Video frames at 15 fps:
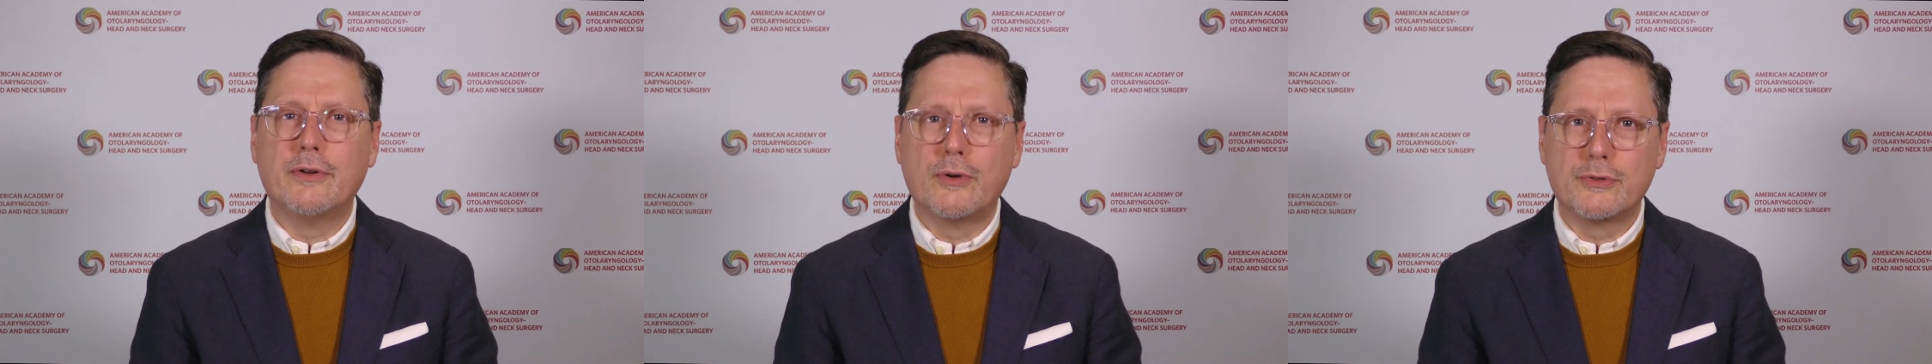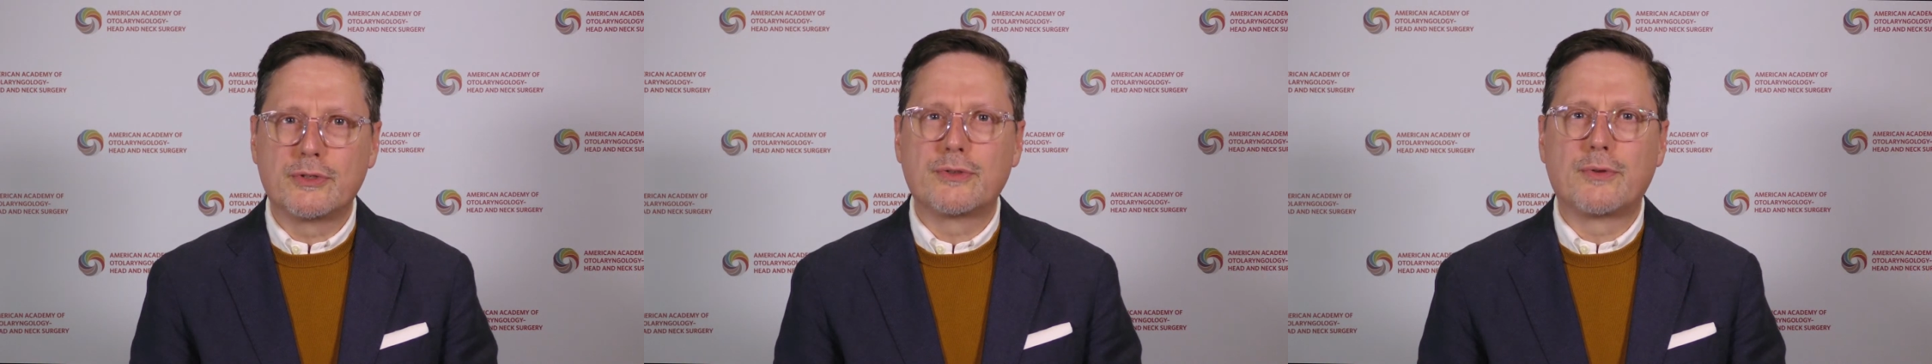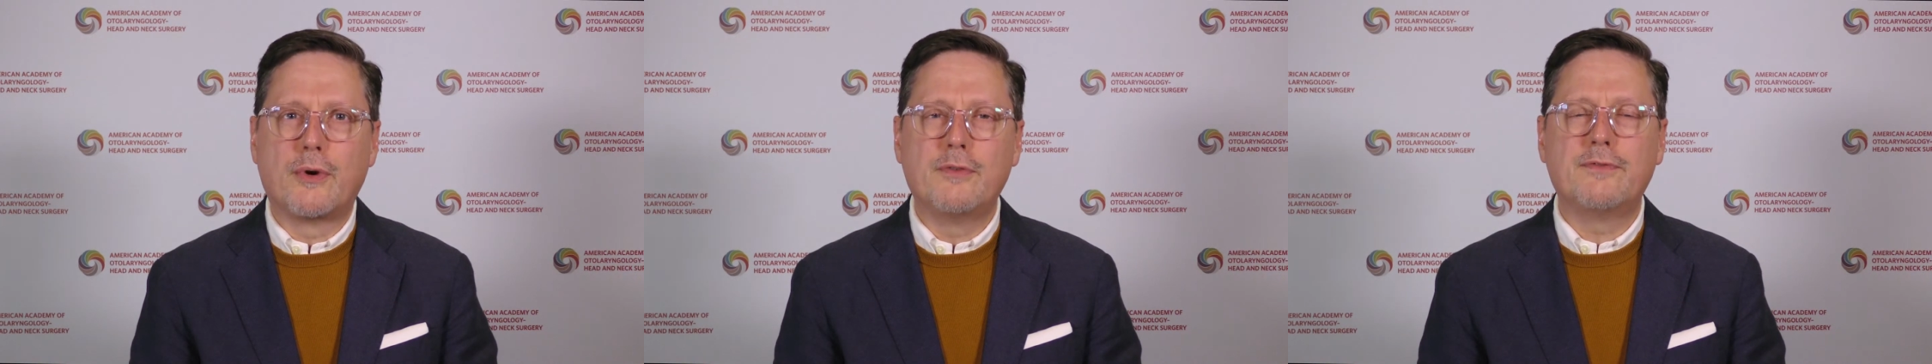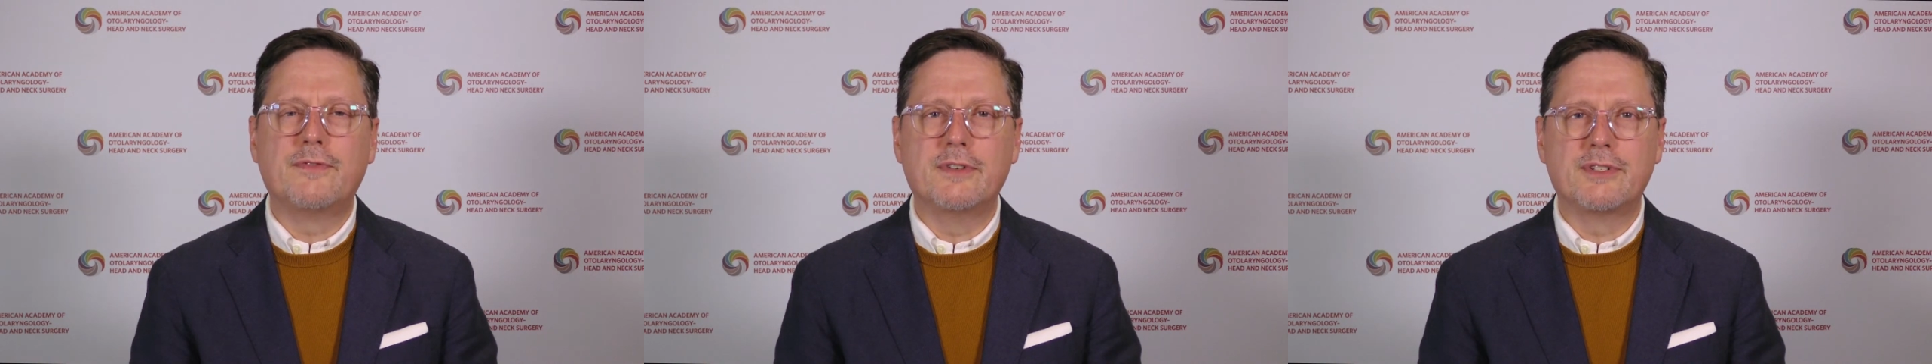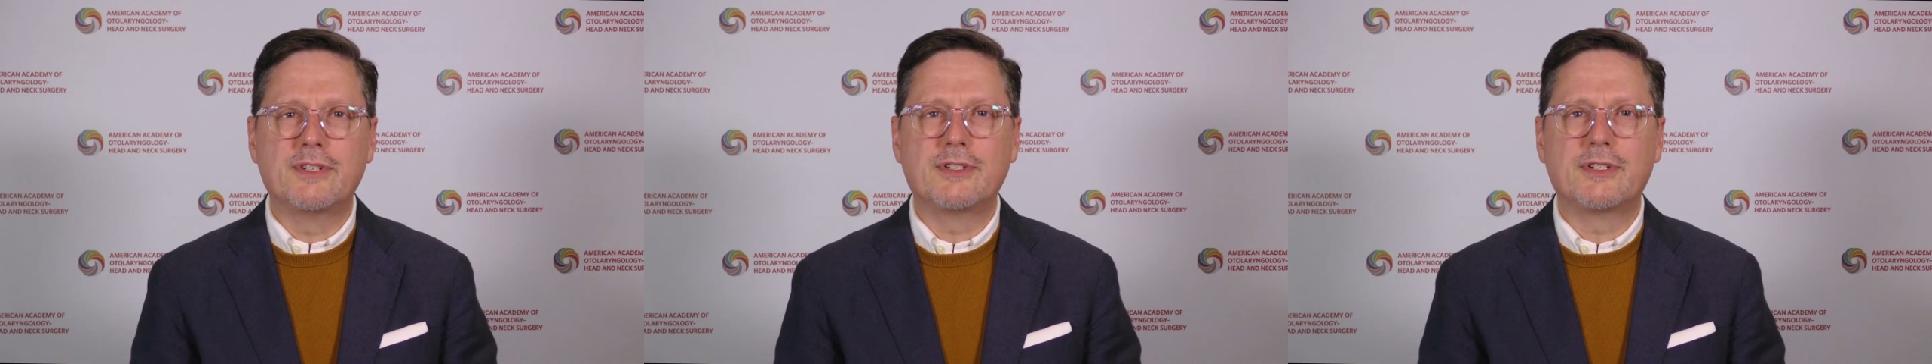nose, throat
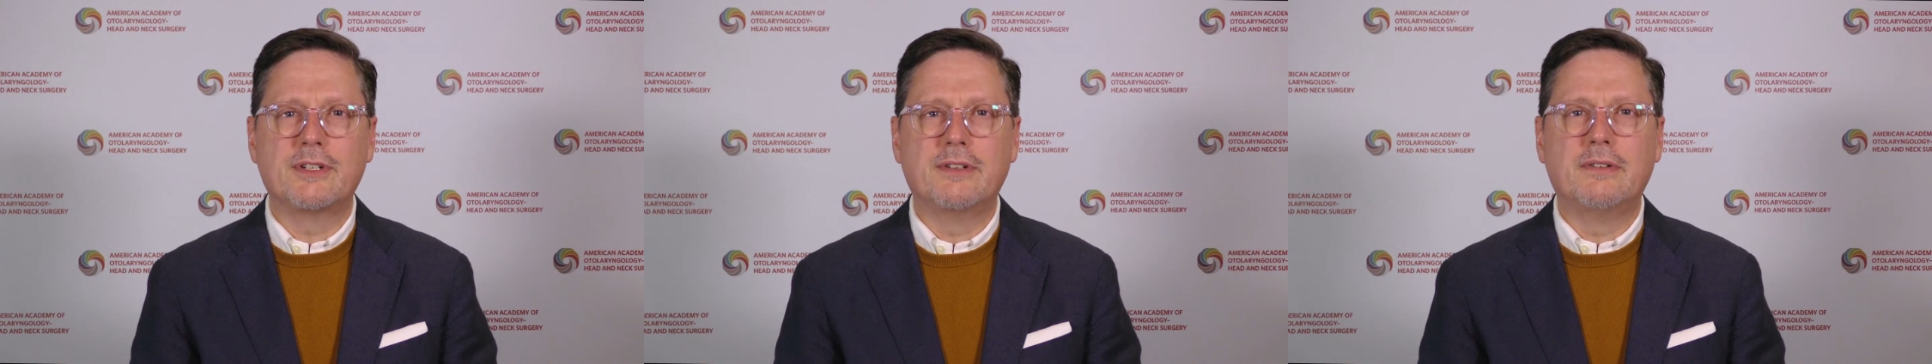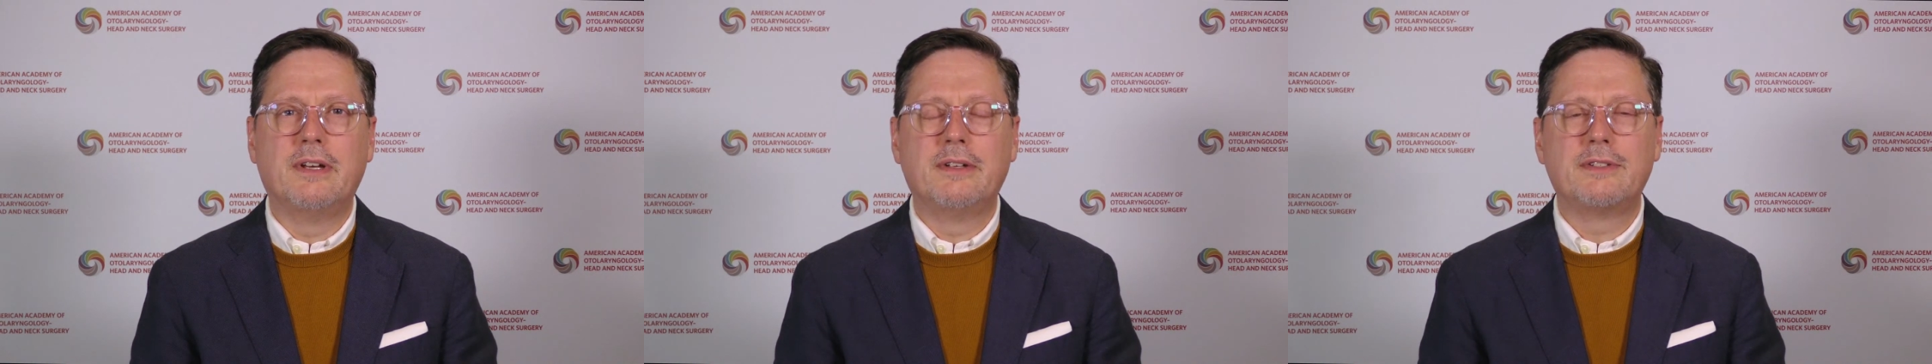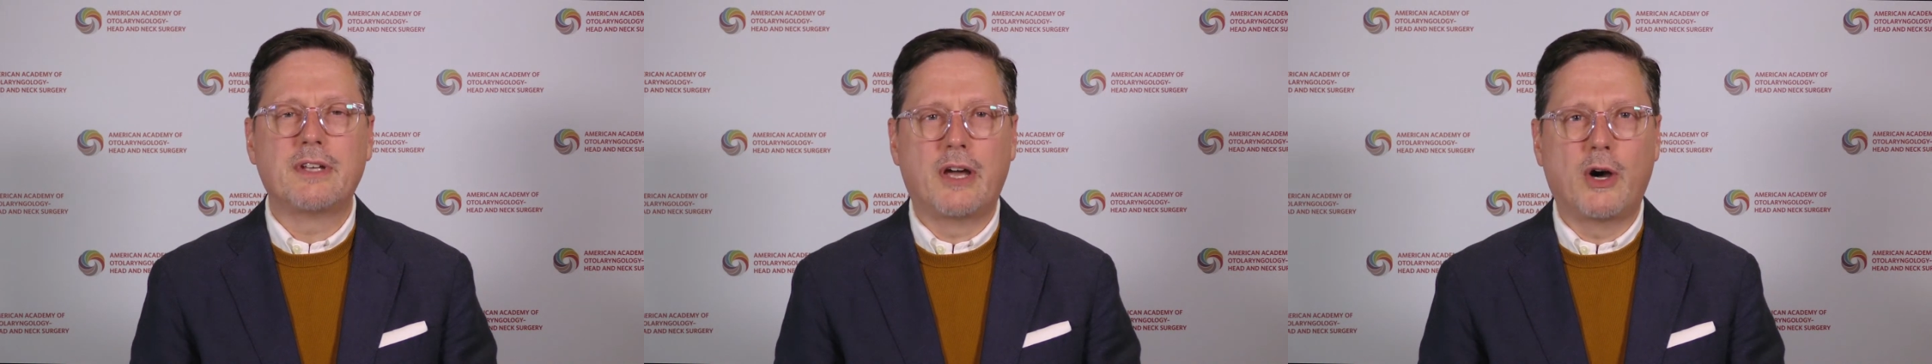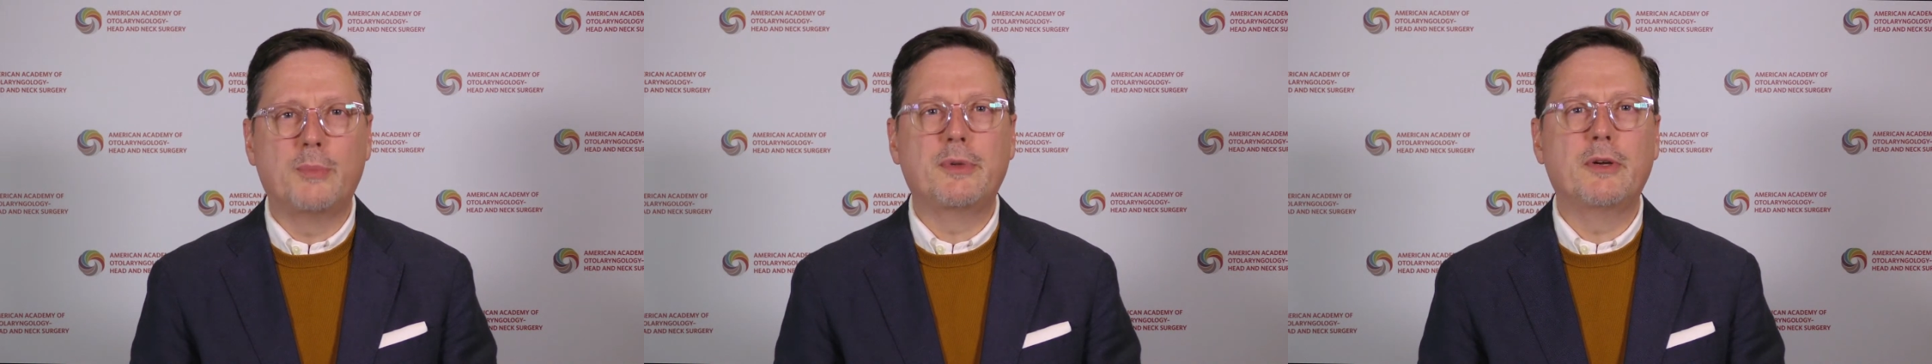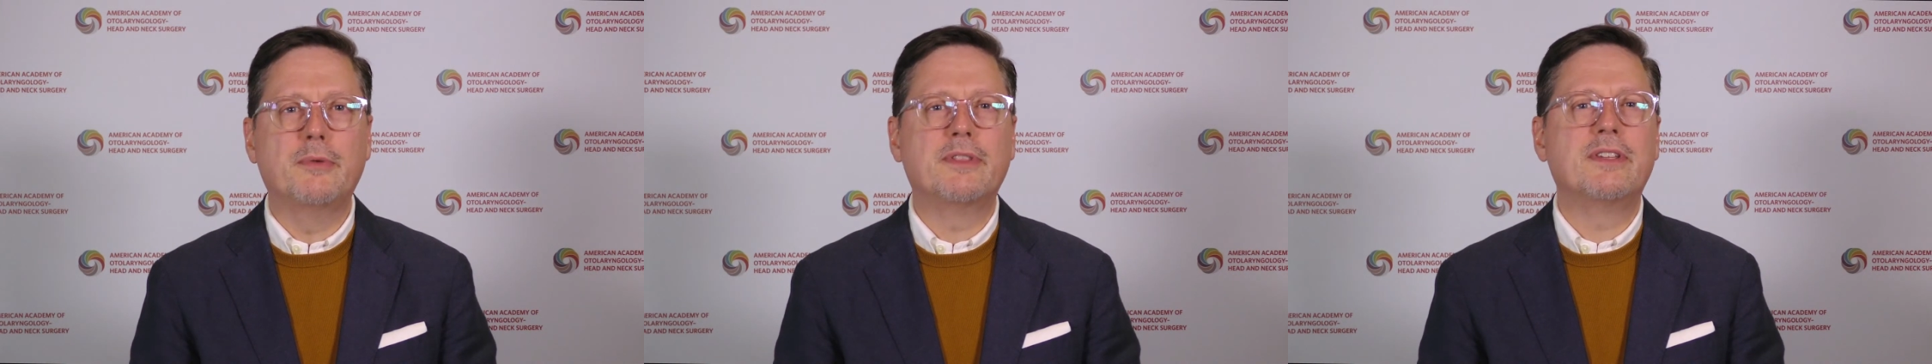physician to
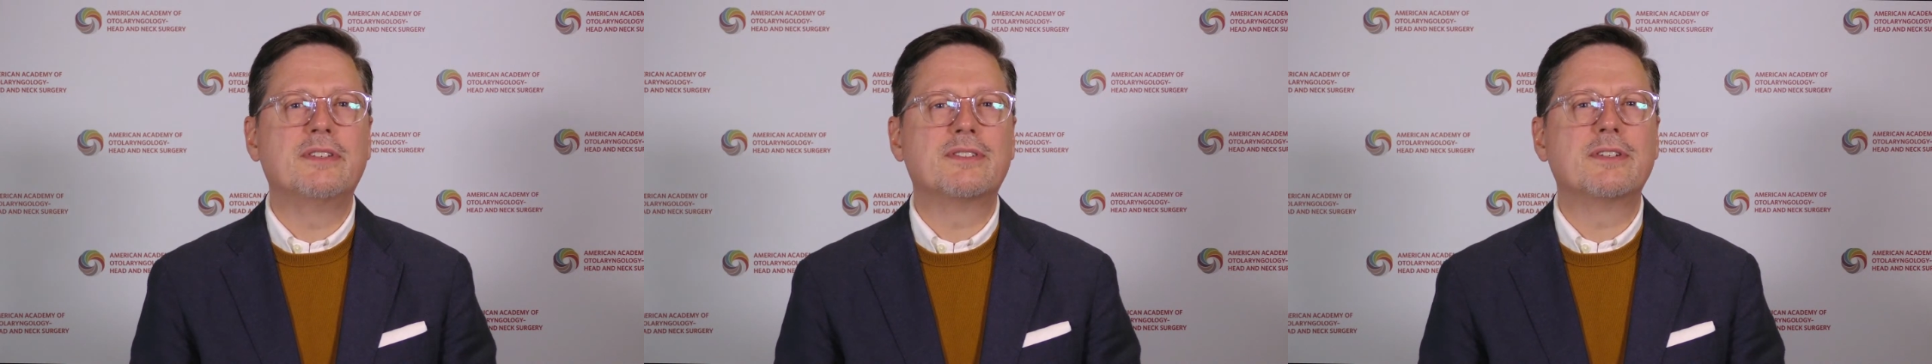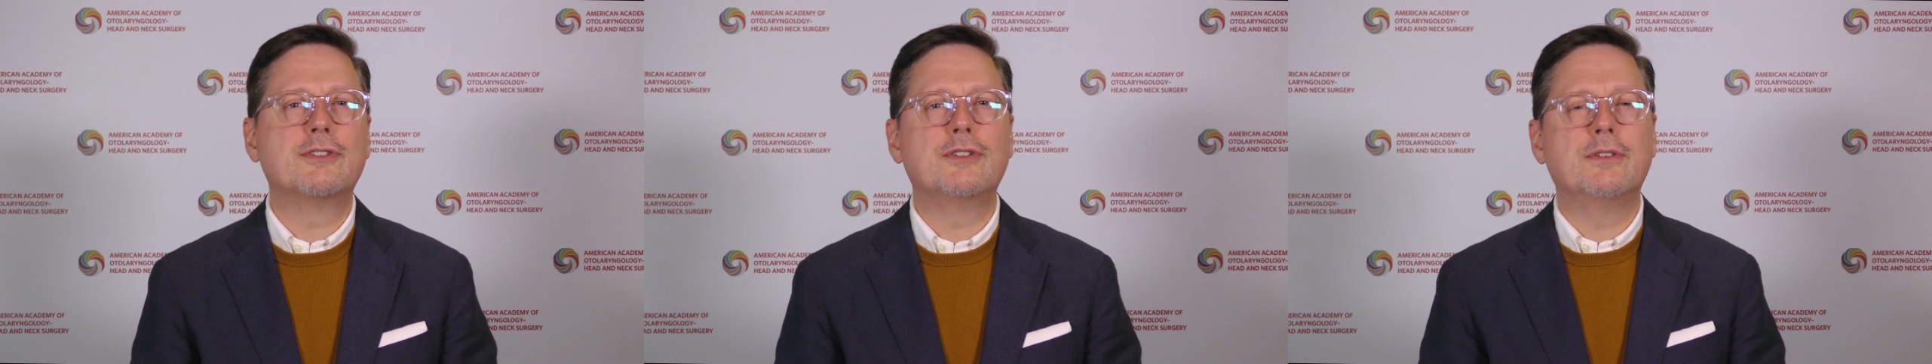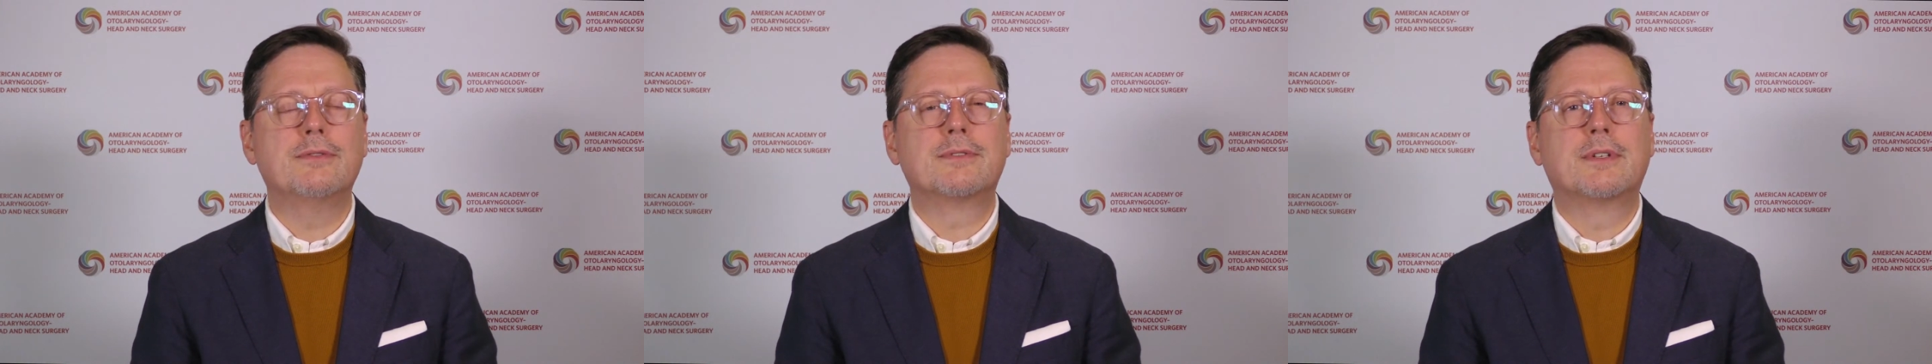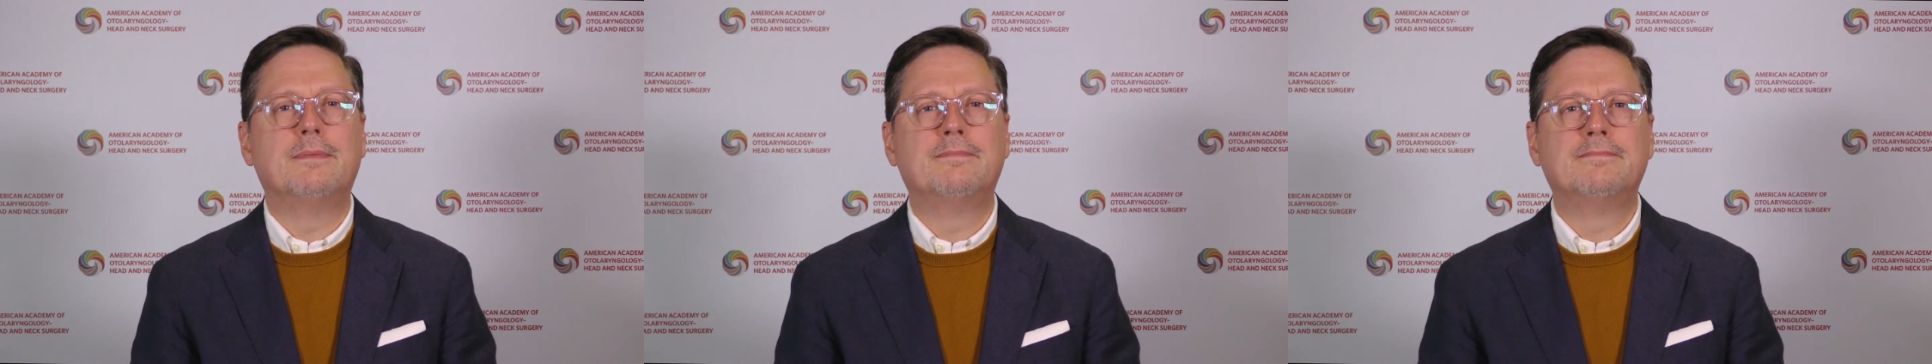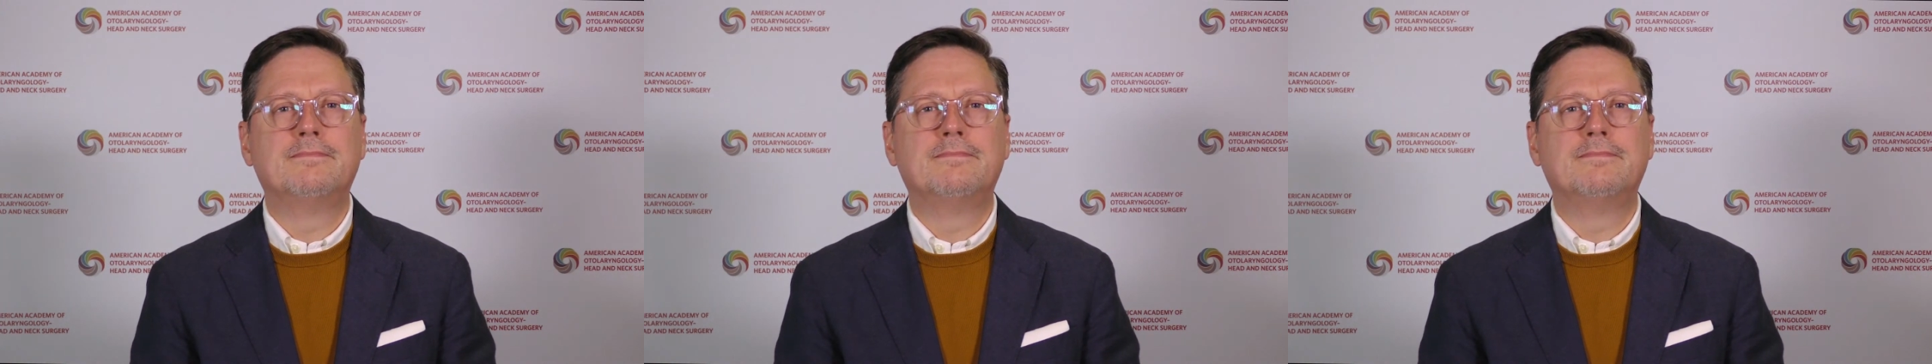help you with these issues.